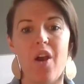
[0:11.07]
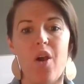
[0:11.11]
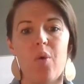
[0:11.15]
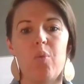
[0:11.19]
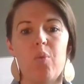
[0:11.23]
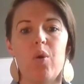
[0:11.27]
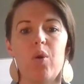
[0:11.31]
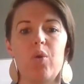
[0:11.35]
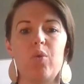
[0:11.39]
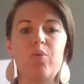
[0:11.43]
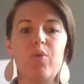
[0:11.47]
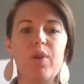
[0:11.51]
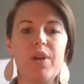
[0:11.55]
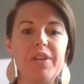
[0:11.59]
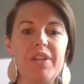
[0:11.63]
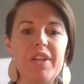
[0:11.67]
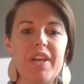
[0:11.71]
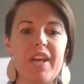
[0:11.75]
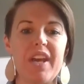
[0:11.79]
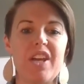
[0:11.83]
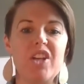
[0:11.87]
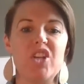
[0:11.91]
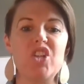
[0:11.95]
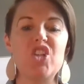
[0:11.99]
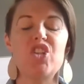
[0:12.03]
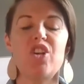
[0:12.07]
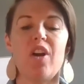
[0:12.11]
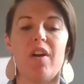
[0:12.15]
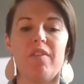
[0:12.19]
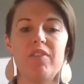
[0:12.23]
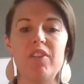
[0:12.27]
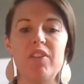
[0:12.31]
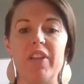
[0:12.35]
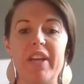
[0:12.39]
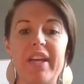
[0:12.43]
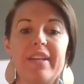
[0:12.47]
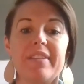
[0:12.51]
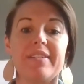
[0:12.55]
we're really
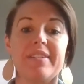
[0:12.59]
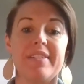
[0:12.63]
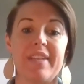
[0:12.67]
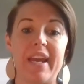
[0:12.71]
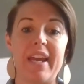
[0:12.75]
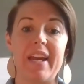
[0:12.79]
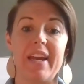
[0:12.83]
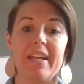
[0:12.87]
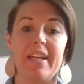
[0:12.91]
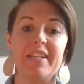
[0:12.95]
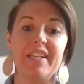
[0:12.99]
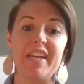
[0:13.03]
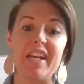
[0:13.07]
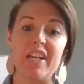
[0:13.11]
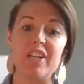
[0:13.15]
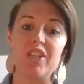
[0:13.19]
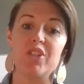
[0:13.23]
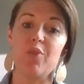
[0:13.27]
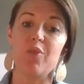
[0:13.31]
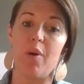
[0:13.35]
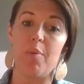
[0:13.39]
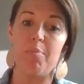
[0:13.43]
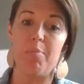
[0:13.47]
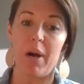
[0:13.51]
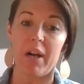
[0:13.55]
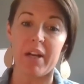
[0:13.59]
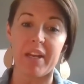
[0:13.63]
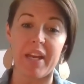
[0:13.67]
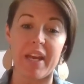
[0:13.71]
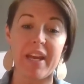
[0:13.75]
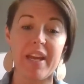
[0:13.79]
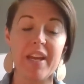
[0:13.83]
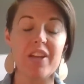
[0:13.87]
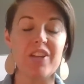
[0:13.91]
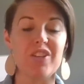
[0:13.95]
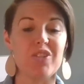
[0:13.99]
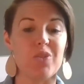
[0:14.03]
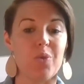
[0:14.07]
shoveling sand into a
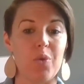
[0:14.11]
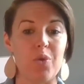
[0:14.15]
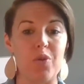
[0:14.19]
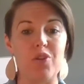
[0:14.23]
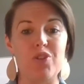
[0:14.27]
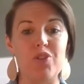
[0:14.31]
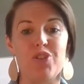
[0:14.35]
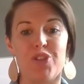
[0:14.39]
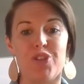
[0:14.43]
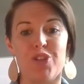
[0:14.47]
bucket in order